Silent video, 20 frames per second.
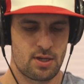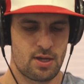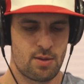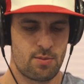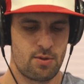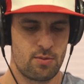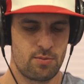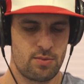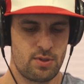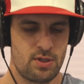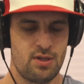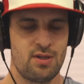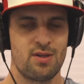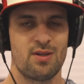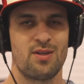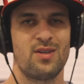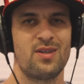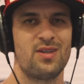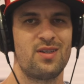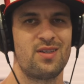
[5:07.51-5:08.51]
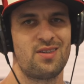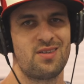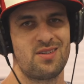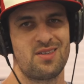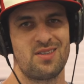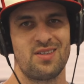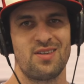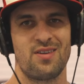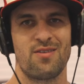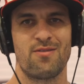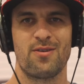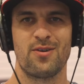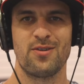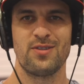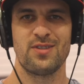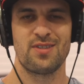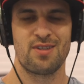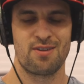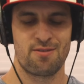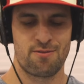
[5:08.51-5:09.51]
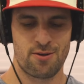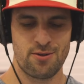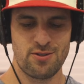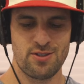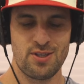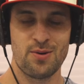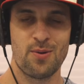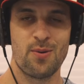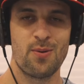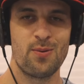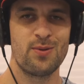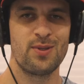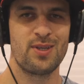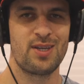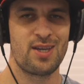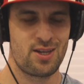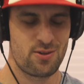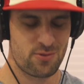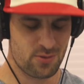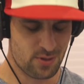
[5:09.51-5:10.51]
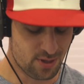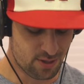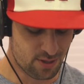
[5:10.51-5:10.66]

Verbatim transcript: M L B. First, first and only Angel